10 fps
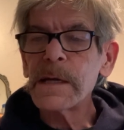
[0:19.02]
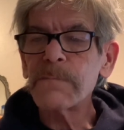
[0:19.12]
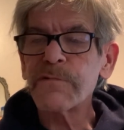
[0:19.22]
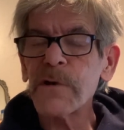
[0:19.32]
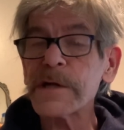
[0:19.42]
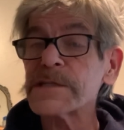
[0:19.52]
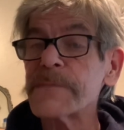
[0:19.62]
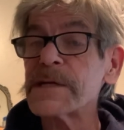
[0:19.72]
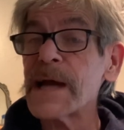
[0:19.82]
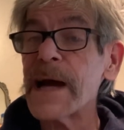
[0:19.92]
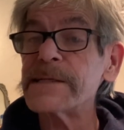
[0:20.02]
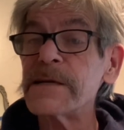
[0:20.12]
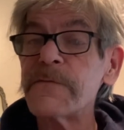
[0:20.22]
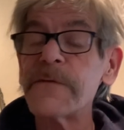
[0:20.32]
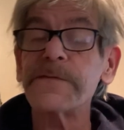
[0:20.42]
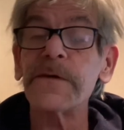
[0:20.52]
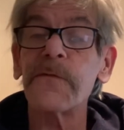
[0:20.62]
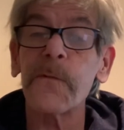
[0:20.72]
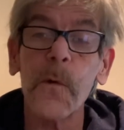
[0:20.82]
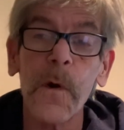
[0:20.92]

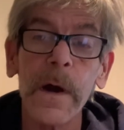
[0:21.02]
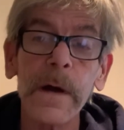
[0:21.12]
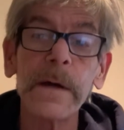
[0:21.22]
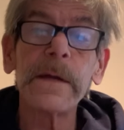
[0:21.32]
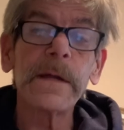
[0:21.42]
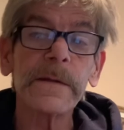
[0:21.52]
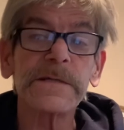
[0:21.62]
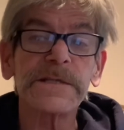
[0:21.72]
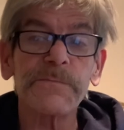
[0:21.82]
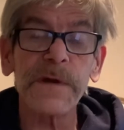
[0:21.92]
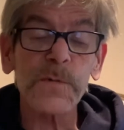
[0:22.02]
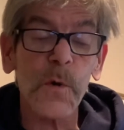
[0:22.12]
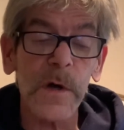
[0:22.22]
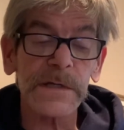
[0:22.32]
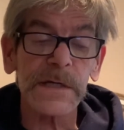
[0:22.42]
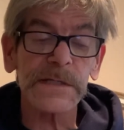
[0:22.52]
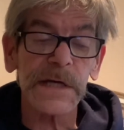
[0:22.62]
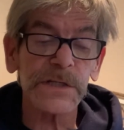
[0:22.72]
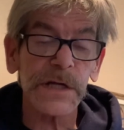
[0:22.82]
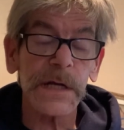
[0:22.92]
1954, the Supreme Court
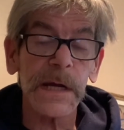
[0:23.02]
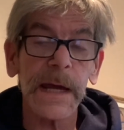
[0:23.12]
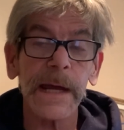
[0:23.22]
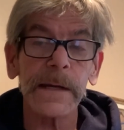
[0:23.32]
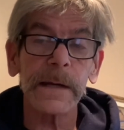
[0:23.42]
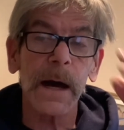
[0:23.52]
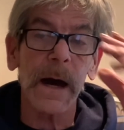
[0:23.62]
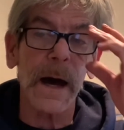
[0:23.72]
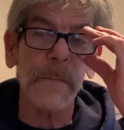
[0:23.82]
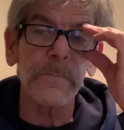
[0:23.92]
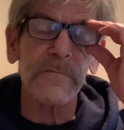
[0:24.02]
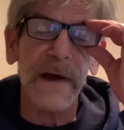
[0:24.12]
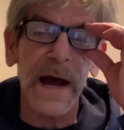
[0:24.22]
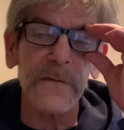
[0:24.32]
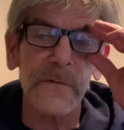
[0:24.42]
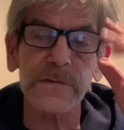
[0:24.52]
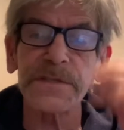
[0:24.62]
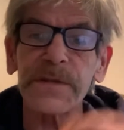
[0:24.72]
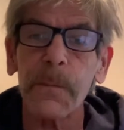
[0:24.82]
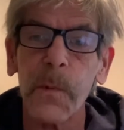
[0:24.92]
decision in Brown
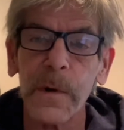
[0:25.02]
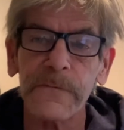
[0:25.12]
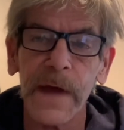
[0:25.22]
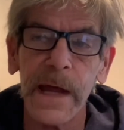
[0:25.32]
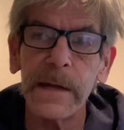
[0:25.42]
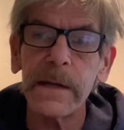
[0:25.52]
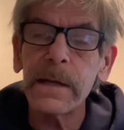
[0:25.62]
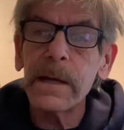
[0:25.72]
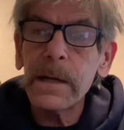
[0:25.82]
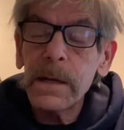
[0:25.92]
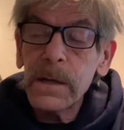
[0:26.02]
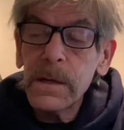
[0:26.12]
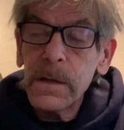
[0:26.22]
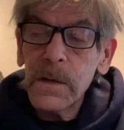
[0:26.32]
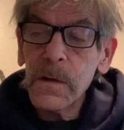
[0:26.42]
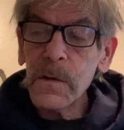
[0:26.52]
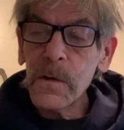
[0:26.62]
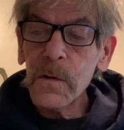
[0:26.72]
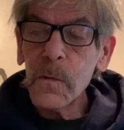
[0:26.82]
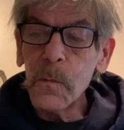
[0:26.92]
versus the Board of Ed,
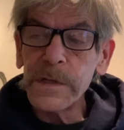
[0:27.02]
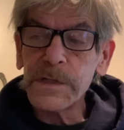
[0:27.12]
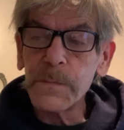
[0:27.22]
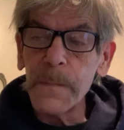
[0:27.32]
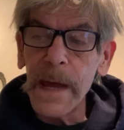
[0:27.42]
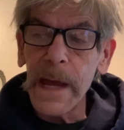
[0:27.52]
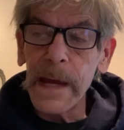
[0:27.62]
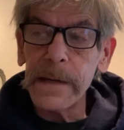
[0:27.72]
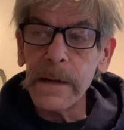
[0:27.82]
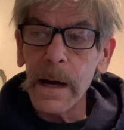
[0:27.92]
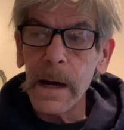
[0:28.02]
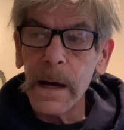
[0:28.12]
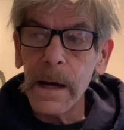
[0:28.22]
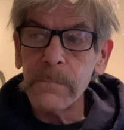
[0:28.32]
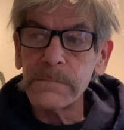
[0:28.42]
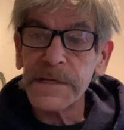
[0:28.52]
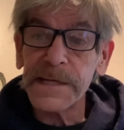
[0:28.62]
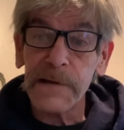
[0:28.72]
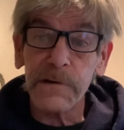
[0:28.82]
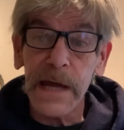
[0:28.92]
which made
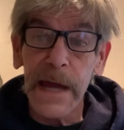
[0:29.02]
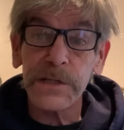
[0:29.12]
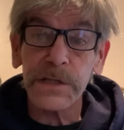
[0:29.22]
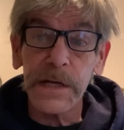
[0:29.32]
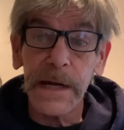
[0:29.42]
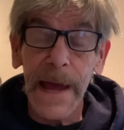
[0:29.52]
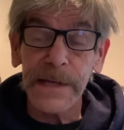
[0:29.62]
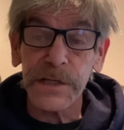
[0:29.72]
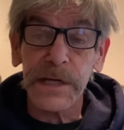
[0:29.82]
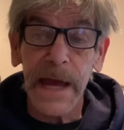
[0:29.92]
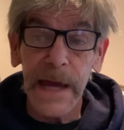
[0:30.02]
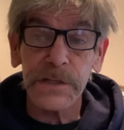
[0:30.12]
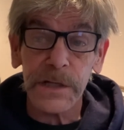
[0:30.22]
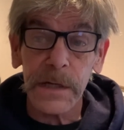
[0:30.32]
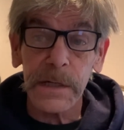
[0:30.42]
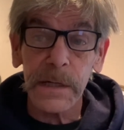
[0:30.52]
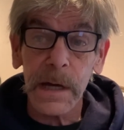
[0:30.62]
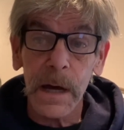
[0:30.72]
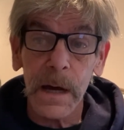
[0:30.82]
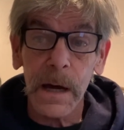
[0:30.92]
segregation in education
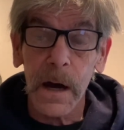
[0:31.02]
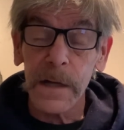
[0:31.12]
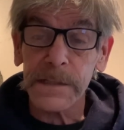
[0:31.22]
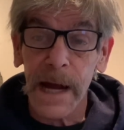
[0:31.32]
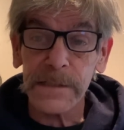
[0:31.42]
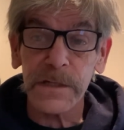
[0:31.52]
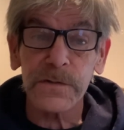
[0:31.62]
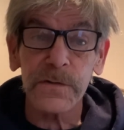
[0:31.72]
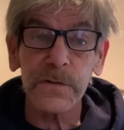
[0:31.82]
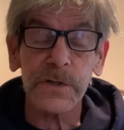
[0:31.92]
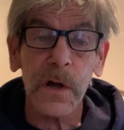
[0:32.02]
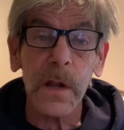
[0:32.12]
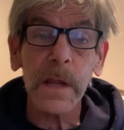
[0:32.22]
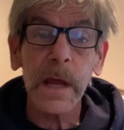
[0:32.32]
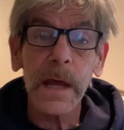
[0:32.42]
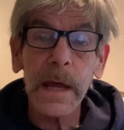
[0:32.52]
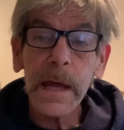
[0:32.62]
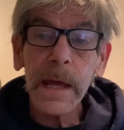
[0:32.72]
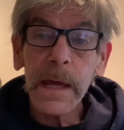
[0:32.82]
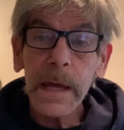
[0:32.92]
unconstitutional,
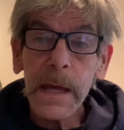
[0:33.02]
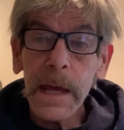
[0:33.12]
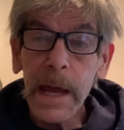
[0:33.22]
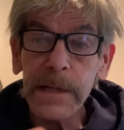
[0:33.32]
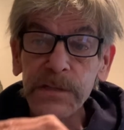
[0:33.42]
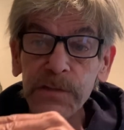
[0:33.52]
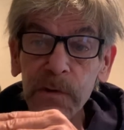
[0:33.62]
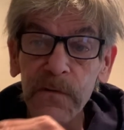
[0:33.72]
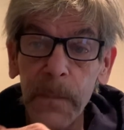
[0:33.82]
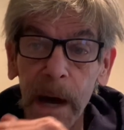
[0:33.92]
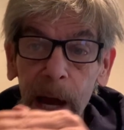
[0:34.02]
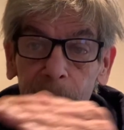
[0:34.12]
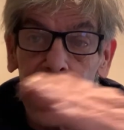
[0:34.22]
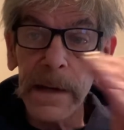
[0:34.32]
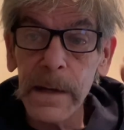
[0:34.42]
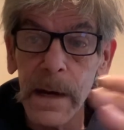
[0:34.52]
and sort of by